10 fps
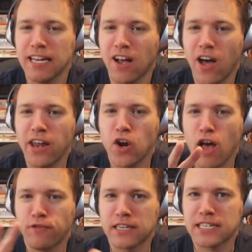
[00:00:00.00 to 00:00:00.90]
on and
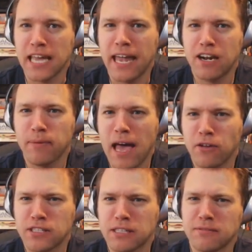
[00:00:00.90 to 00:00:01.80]
off excited
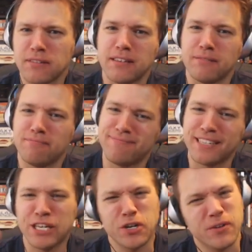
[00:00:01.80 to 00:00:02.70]
about
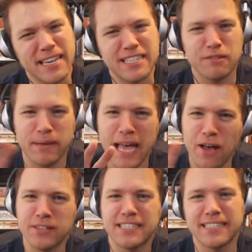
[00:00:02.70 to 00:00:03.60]
and curious
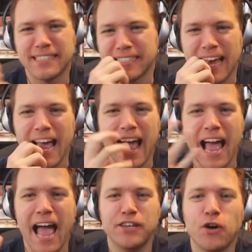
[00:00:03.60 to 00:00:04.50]
about.
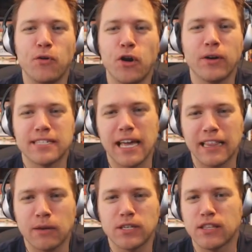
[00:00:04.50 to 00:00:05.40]
I don't know
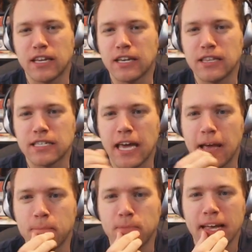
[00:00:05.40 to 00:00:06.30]
exactly what to think of this
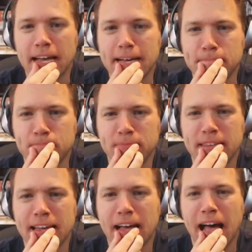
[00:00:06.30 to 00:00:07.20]
game.
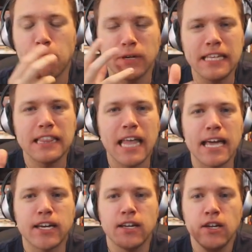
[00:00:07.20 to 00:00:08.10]
I really
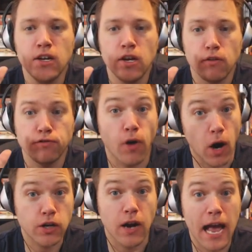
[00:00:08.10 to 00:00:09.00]
like
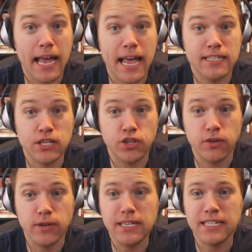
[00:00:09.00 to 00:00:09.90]
Far Cry as a
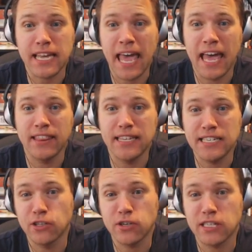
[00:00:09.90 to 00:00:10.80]
series, and
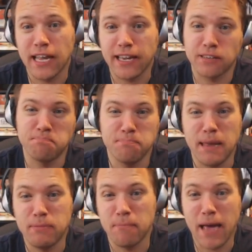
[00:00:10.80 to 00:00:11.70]
this looks like
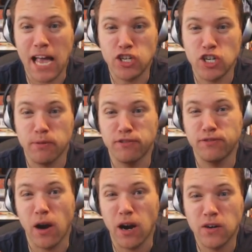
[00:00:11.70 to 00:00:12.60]
maybe a mashup of
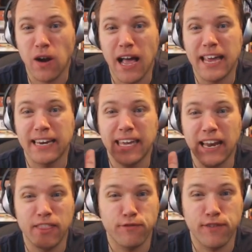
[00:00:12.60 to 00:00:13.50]
Far Cry and
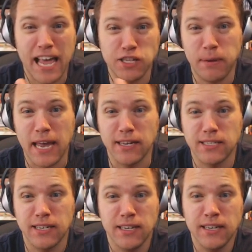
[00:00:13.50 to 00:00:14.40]
kind of the
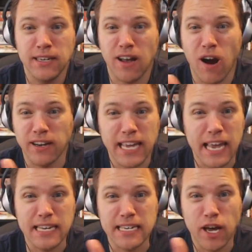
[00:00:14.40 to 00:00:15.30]
fast-paced,
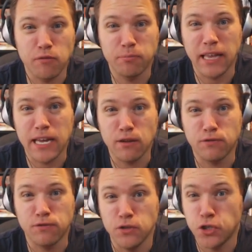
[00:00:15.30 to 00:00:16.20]
arcadey gunplay
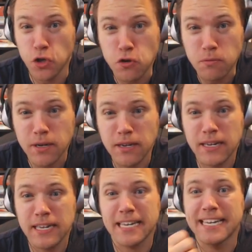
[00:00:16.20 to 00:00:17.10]
of Doom.
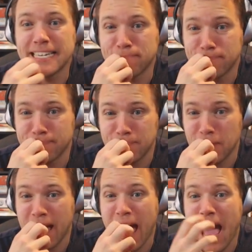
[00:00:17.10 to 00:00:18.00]

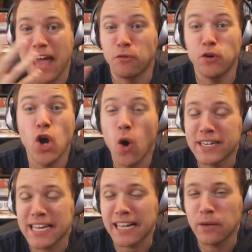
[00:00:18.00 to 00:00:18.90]
I don't know
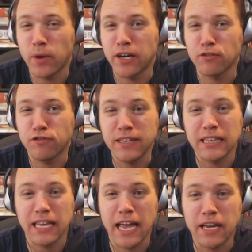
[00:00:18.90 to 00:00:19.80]
exactly what it'll
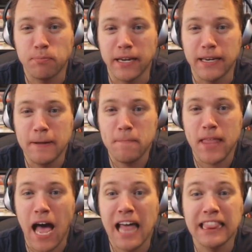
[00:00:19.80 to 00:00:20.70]
feel like, but
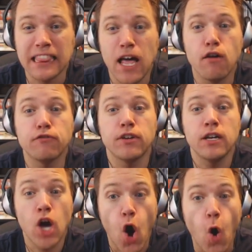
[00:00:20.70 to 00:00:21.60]
I love
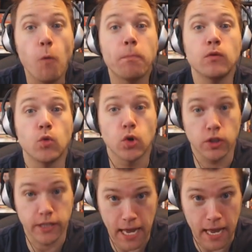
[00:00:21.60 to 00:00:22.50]

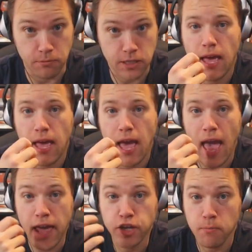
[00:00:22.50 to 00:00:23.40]
open-world games.
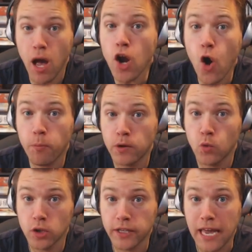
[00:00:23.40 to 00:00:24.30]
And among
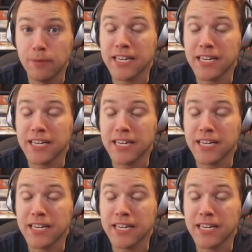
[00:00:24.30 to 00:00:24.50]
open-world games,